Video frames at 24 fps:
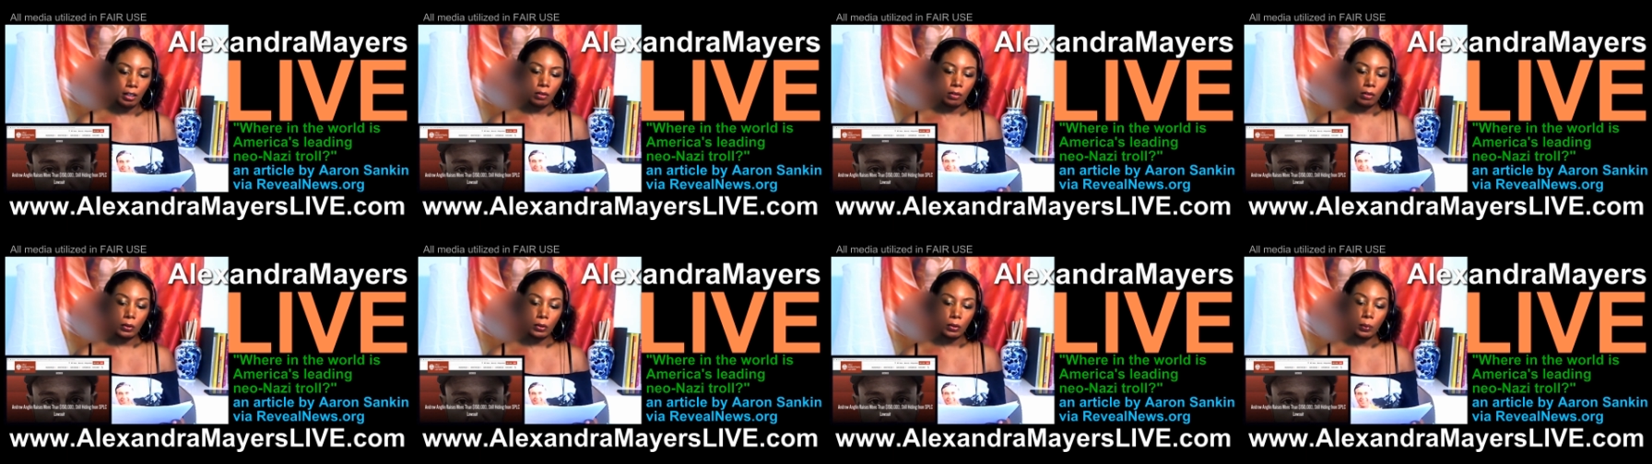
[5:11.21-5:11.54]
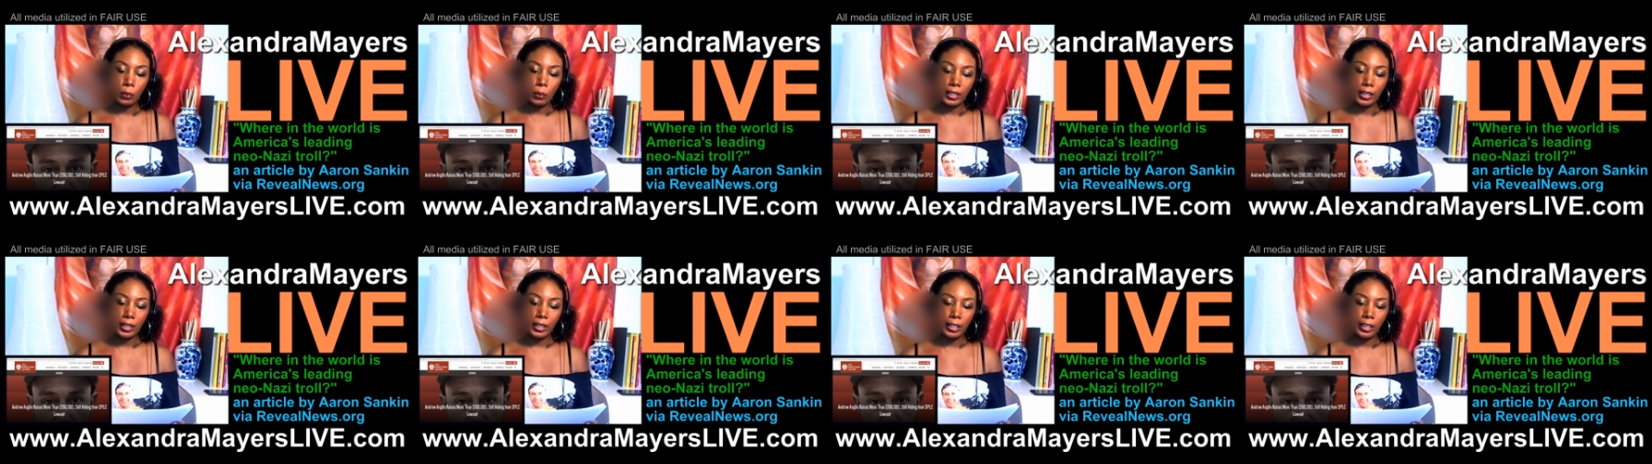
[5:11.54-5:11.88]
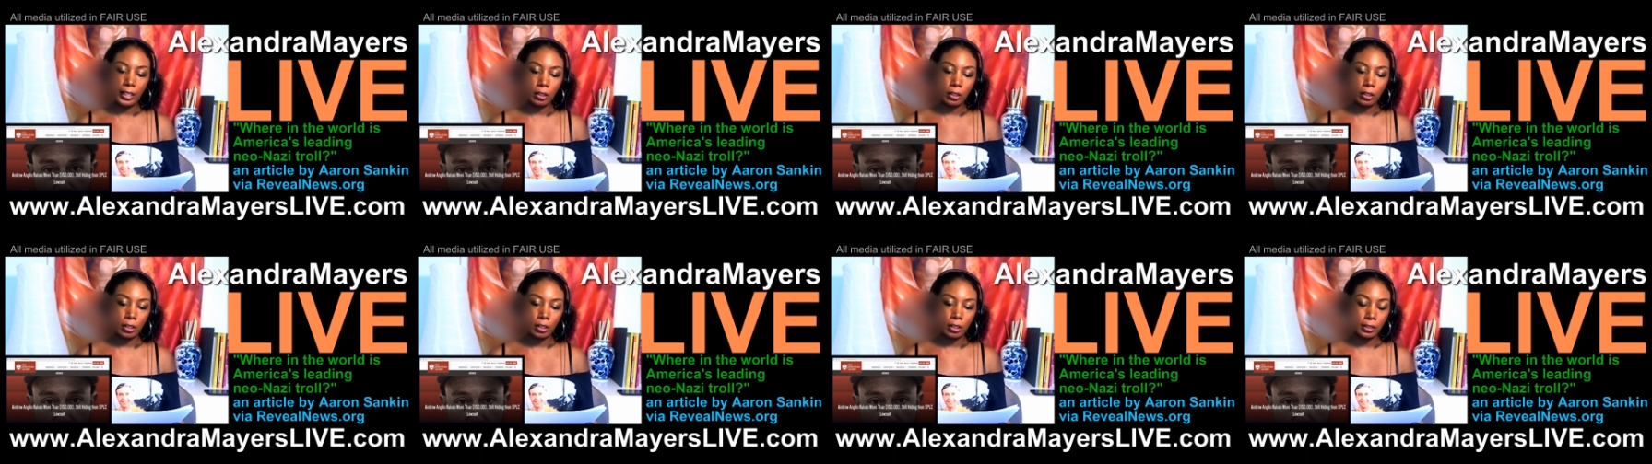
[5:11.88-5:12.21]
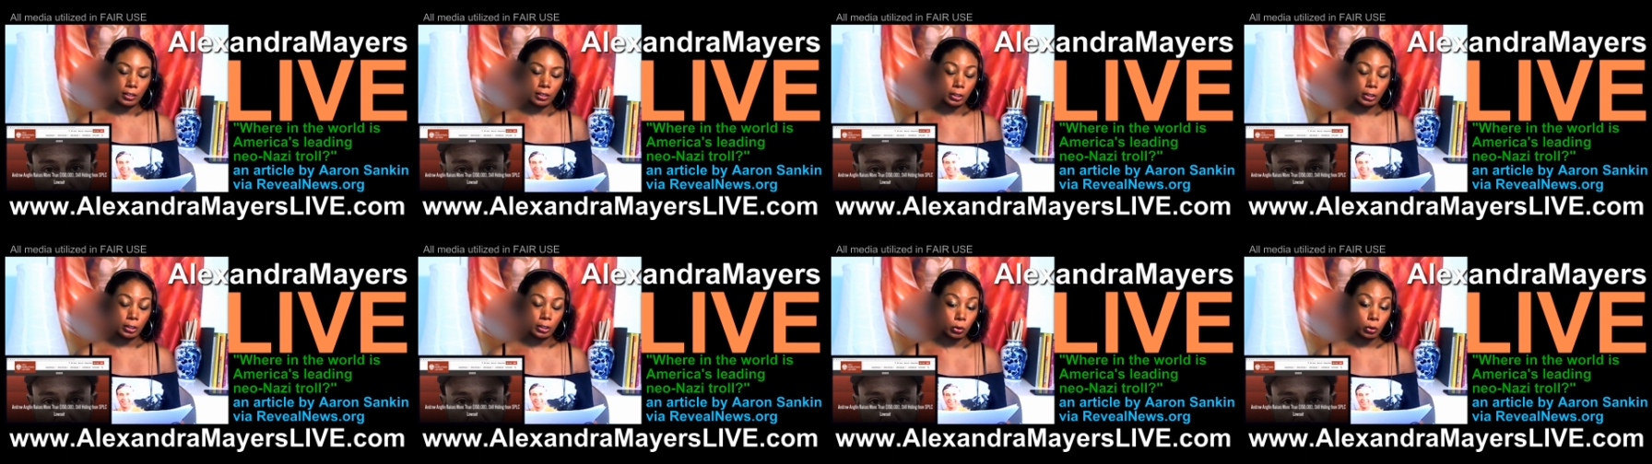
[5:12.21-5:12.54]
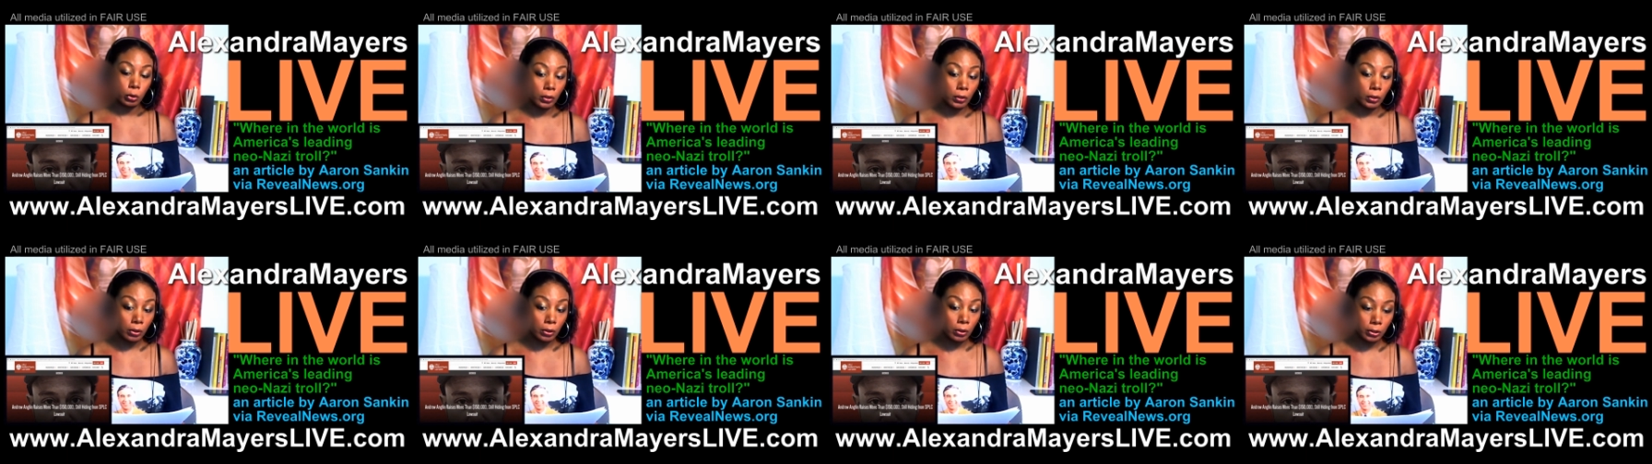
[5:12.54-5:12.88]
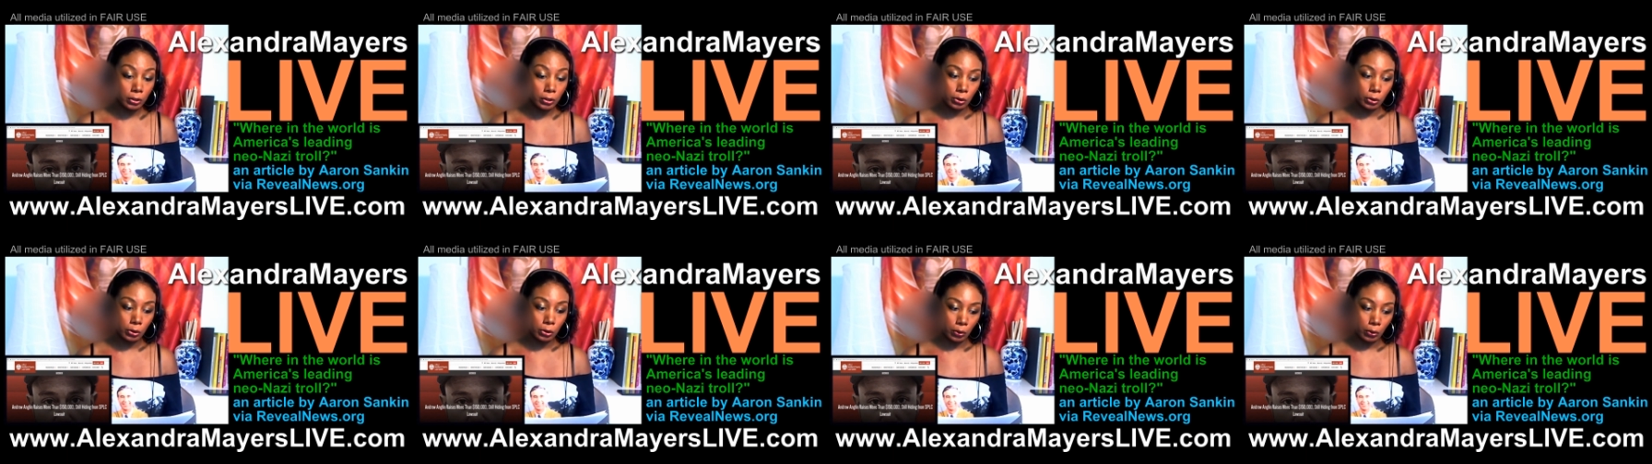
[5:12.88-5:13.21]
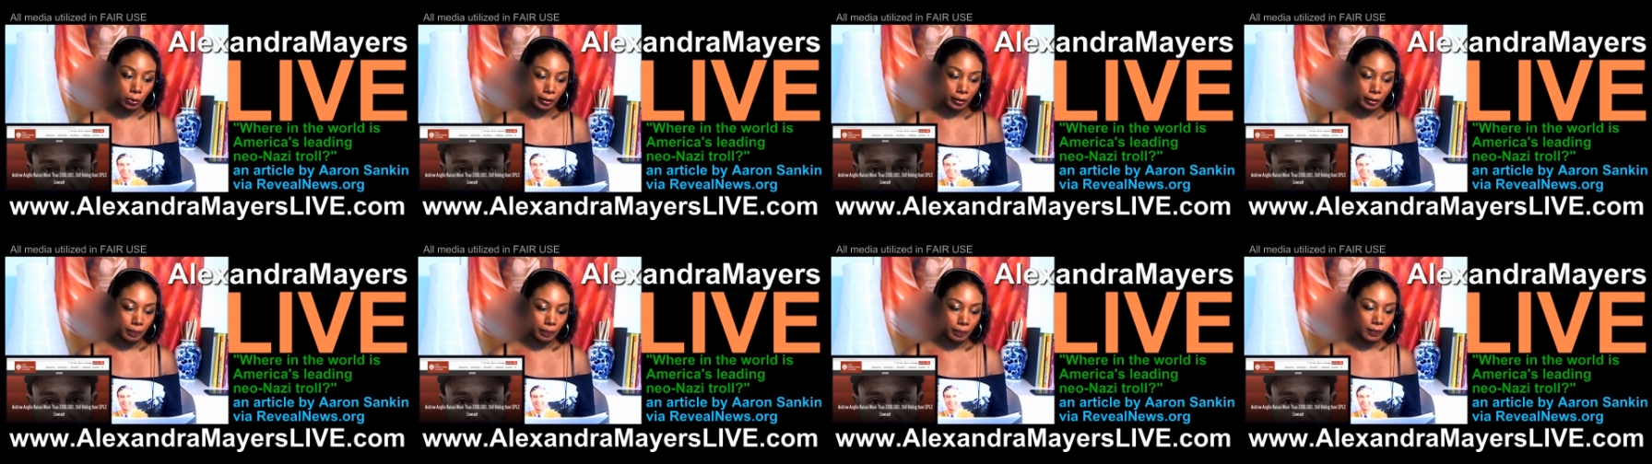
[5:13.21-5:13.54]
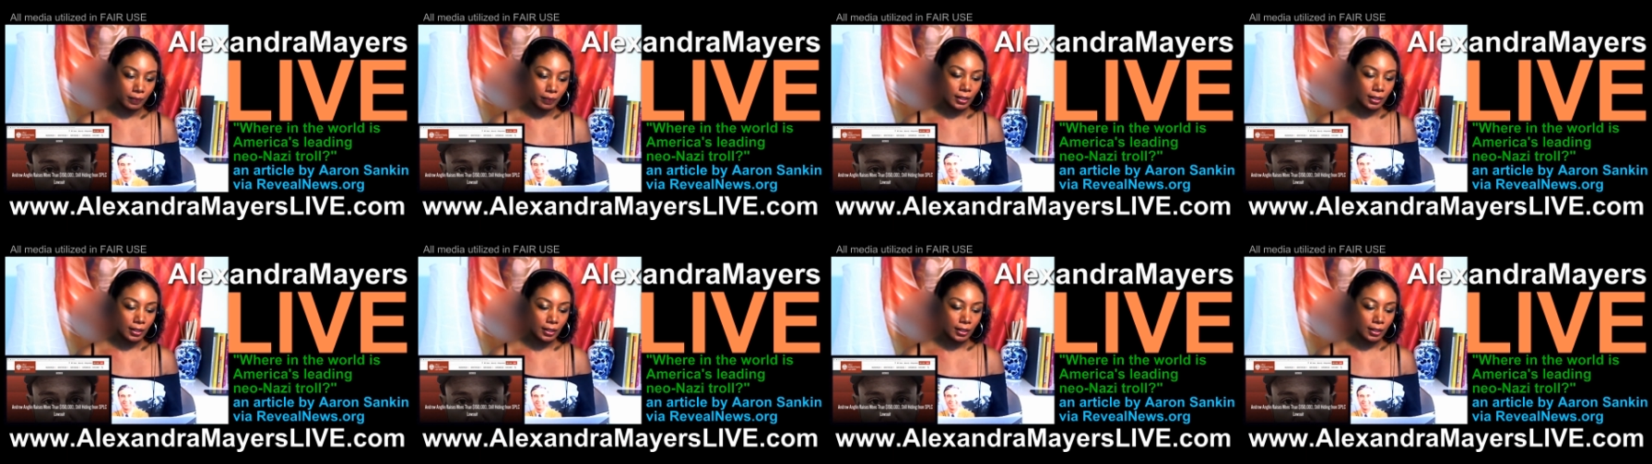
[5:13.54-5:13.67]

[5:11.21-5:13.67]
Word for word: for what he called a troll storm